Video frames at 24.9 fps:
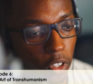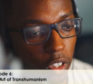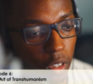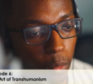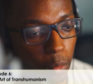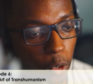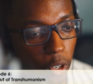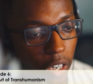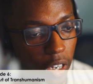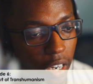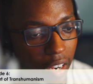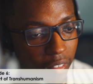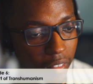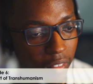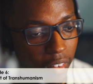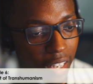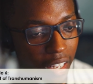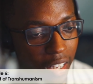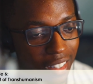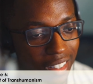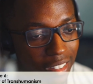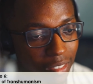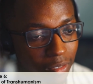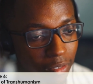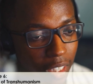races
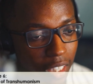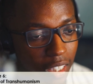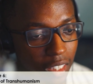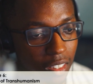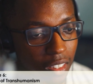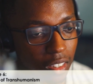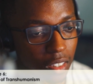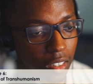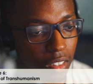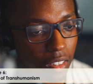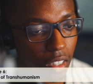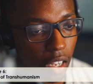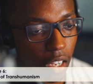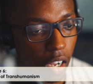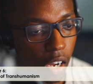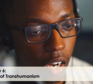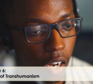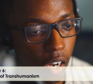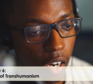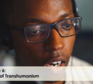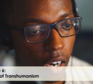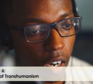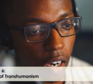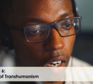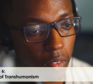of these
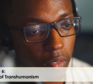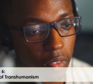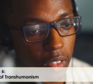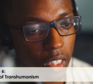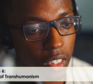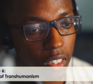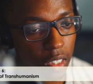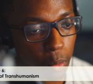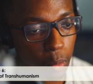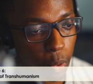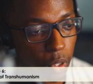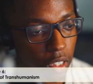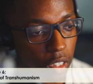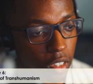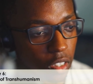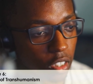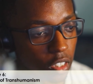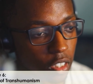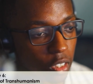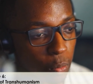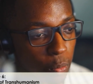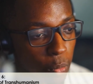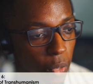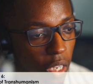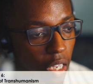species may
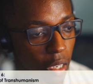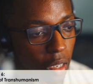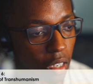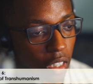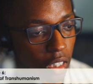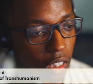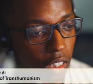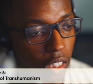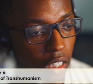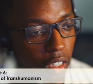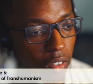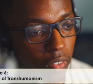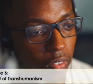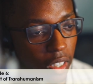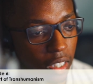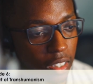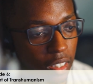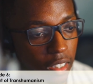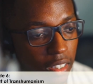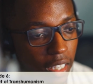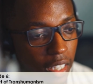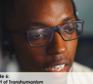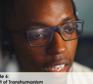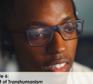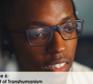live inside
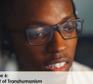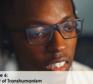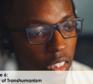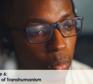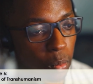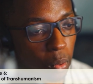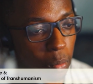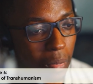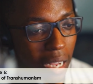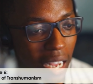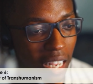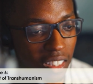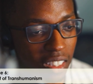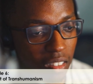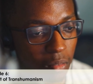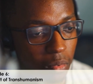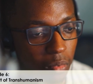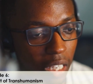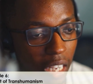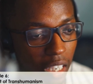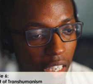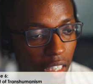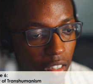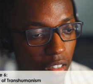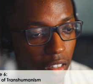supermassive black holes.
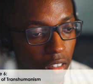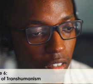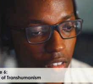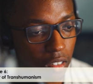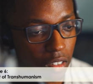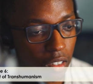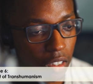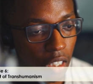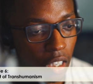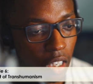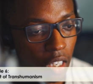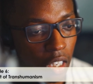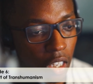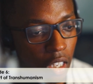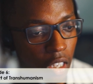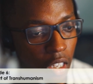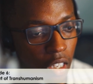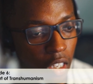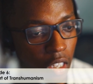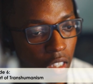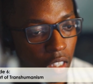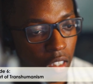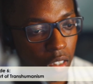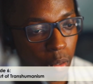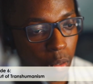To
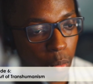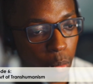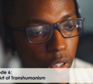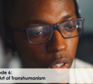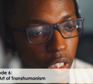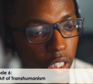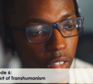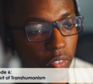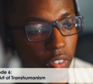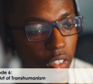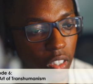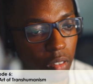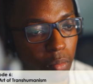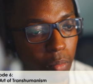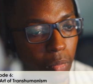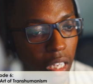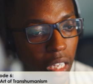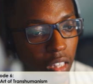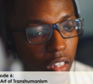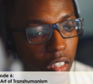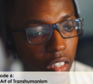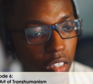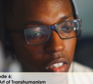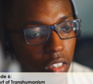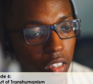previous methods of
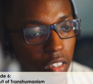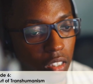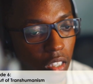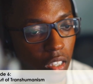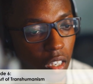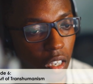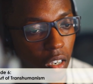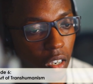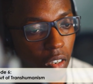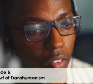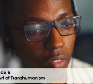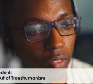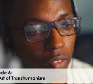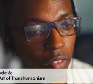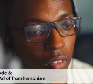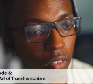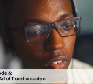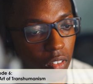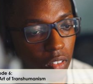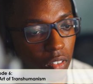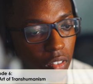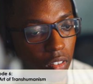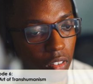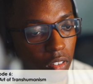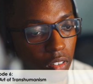
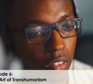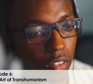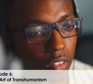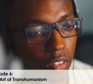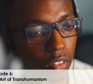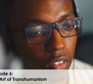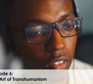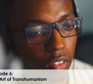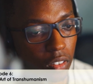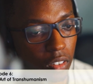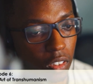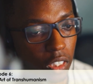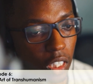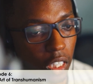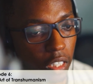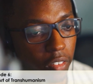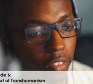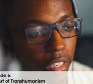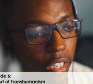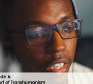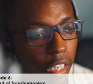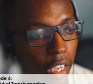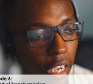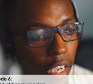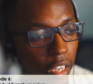generating energy,
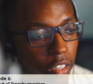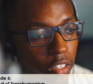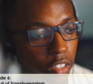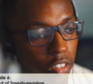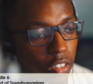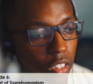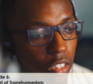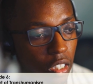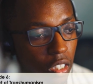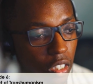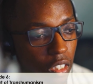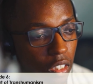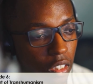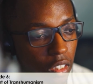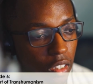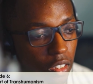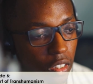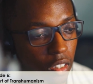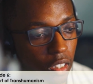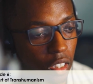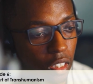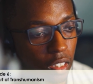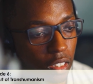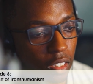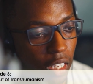these kinds of
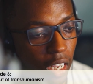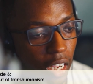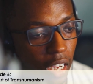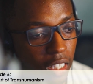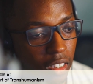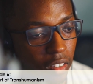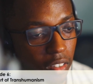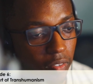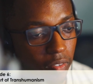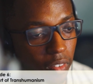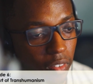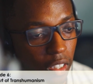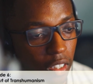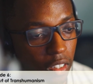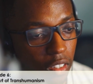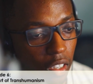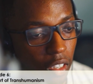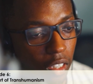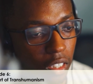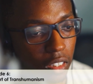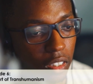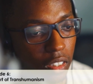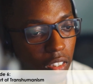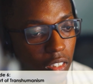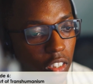feats are considered
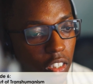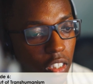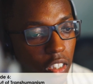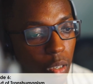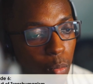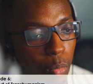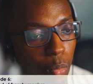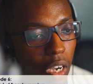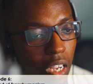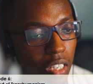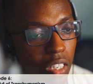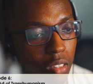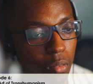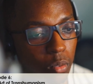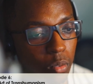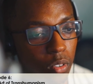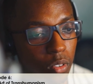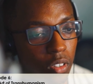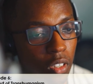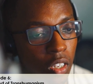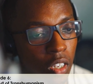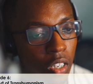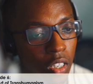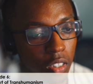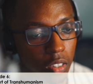impossible. So Type 4,
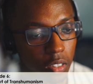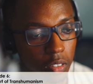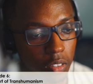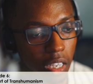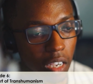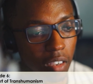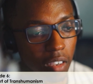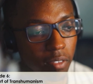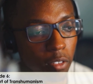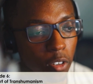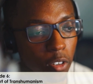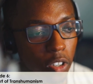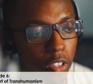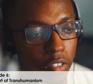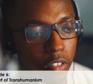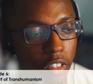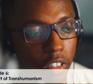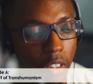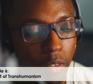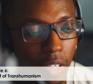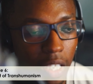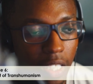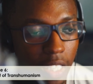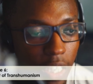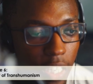the reason why they didn't even go
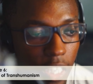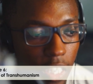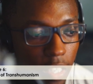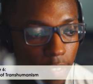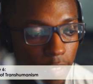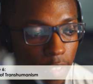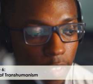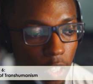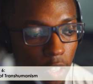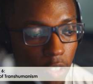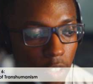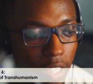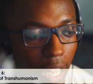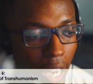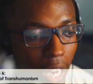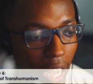that high is because,